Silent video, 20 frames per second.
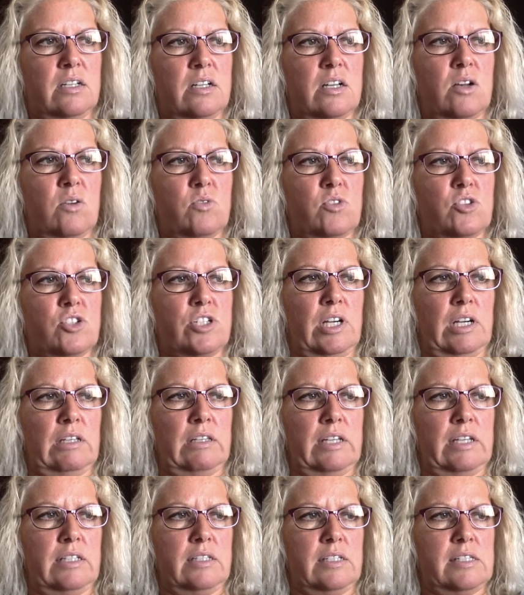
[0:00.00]
Oh,
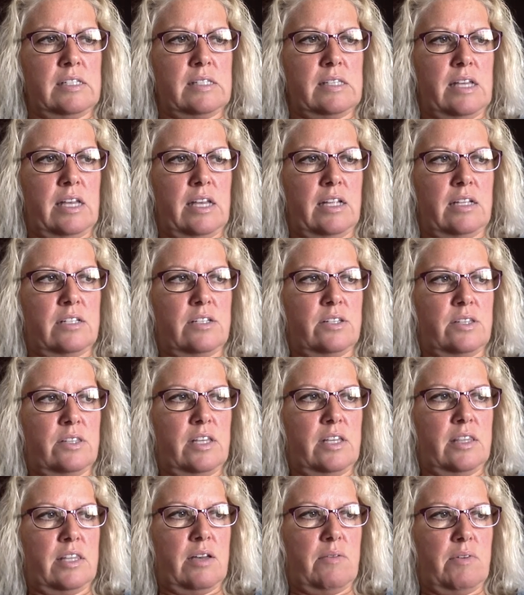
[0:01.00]
Charlotte, he said, to
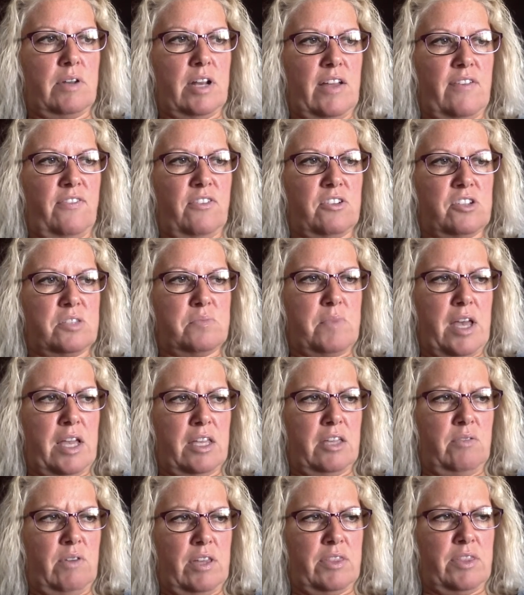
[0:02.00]
think that when I first met
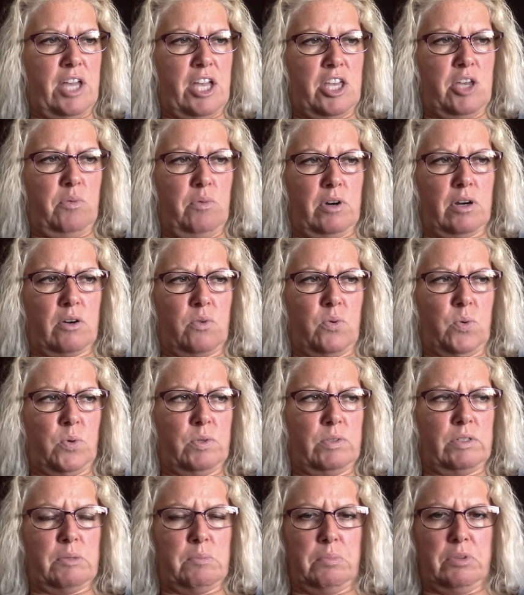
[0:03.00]
you, I thought you were
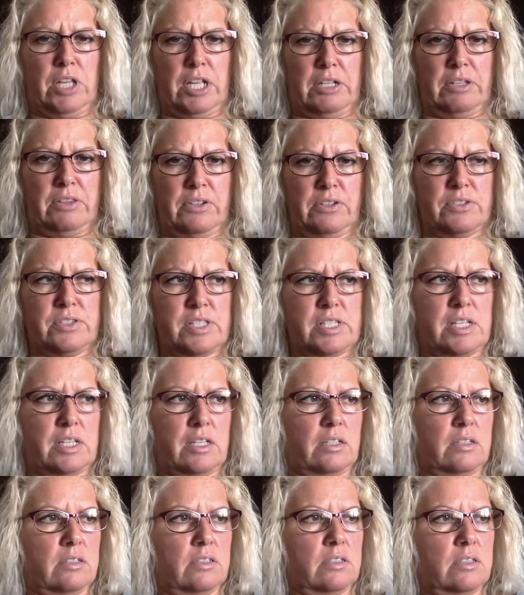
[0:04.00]
cruel and
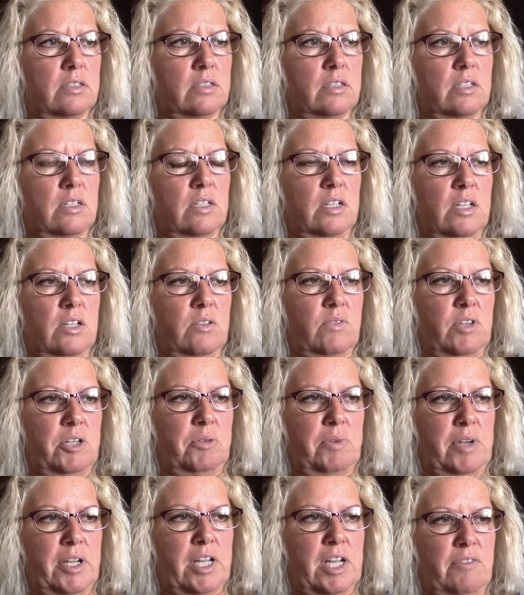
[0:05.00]
bloodthirsty. When he
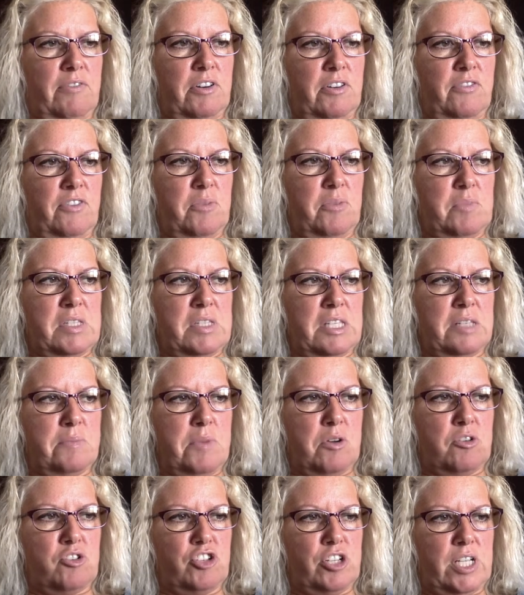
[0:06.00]
recovered from his
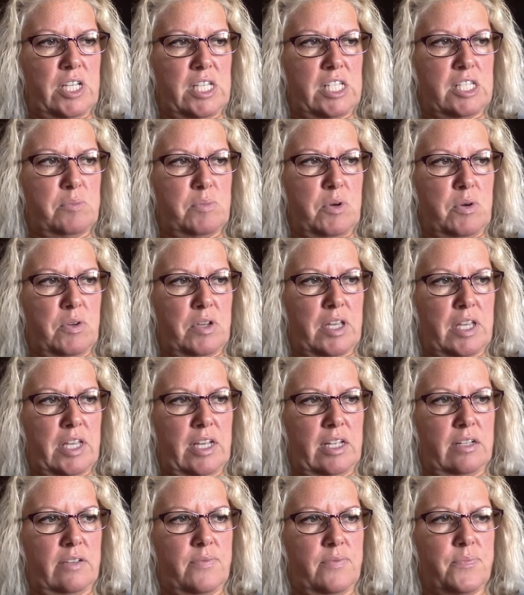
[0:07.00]
emotion, he spoke
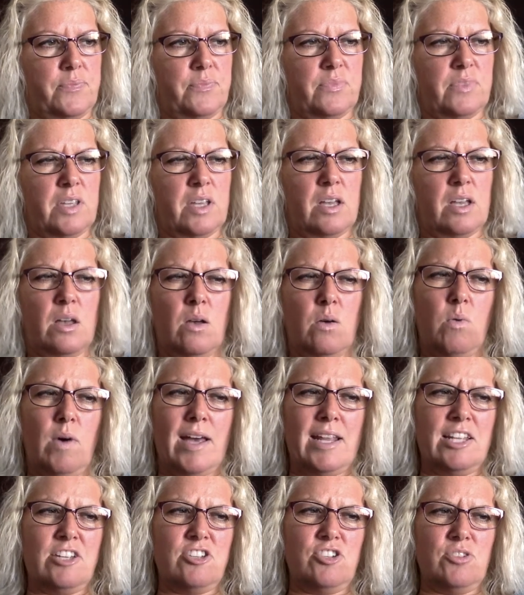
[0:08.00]
again. Why
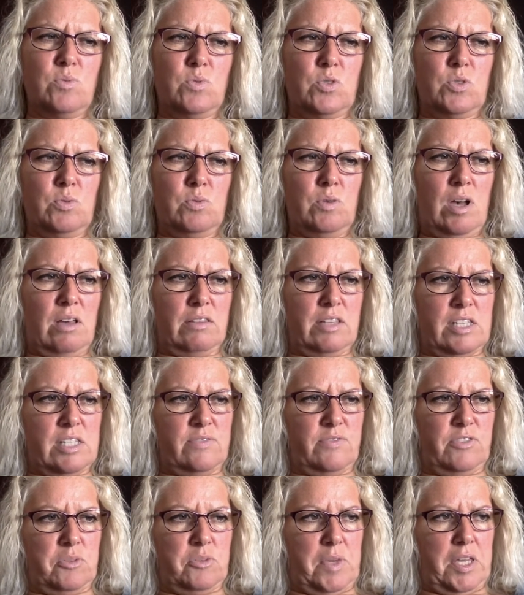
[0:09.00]
did you do all this
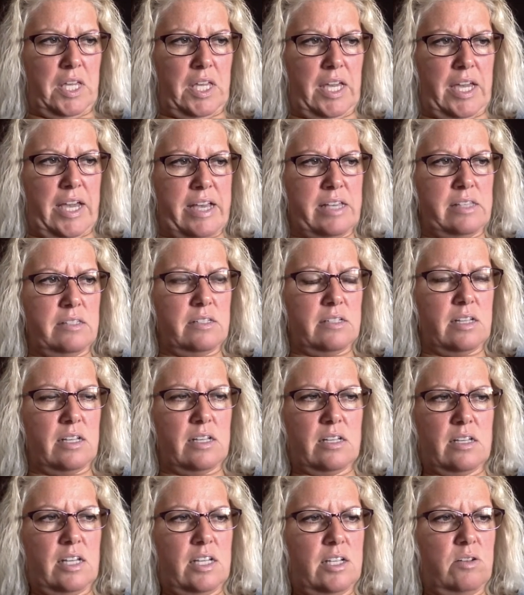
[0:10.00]
for me, he asked.
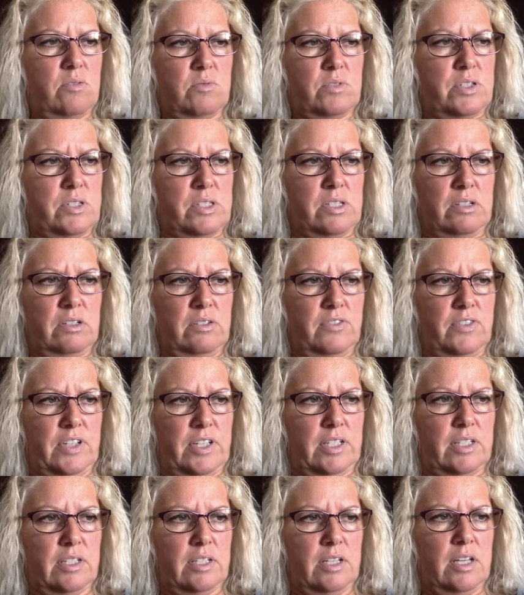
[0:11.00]
I don't deserve it.
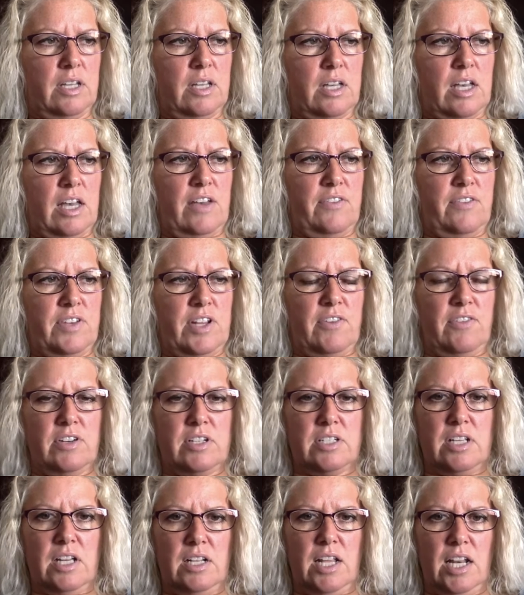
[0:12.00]
I've never
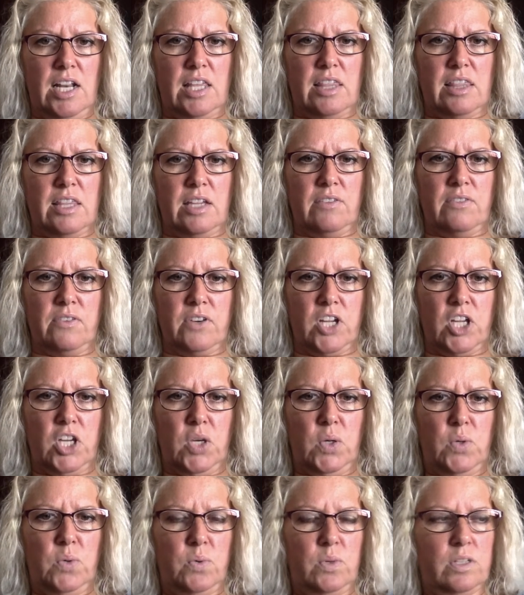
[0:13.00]
done anything for
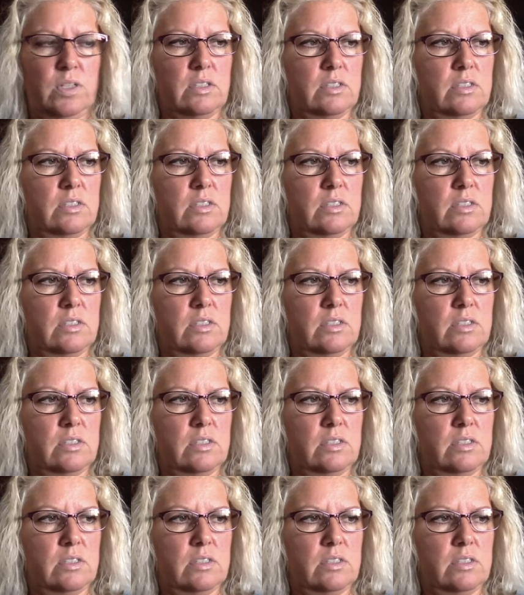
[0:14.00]
you.